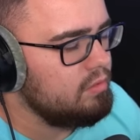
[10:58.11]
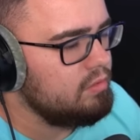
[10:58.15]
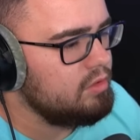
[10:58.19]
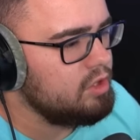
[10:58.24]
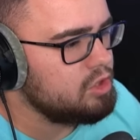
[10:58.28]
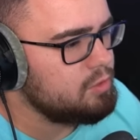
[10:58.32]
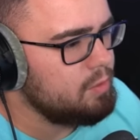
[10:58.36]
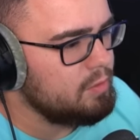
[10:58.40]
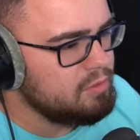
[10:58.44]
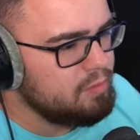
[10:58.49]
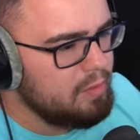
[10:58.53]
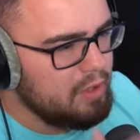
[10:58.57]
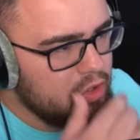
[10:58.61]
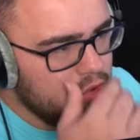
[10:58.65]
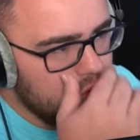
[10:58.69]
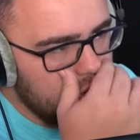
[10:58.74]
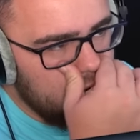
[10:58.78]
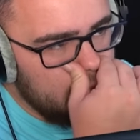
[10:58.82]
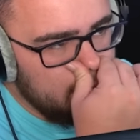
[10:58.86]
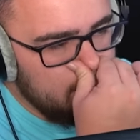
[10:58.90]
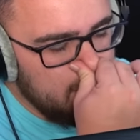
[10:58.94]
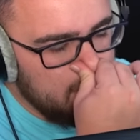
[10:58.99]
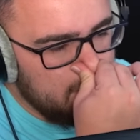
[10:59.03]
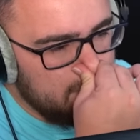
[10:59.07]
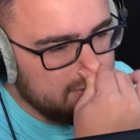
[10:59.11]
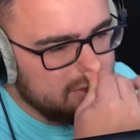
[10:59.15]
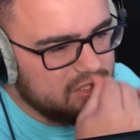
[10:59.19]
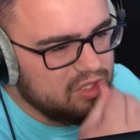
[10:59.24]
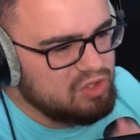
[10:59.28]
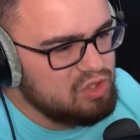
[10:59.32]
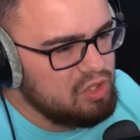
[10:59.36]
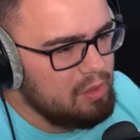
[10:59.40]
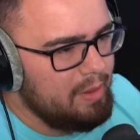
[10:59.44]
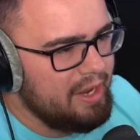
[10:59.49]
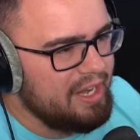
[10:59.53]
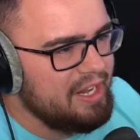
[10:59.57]
There's supposed to be crime here, but there's
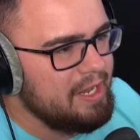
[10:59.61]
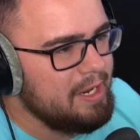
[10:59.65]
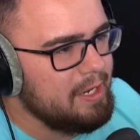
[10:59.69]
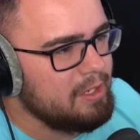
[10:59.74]
nobody here,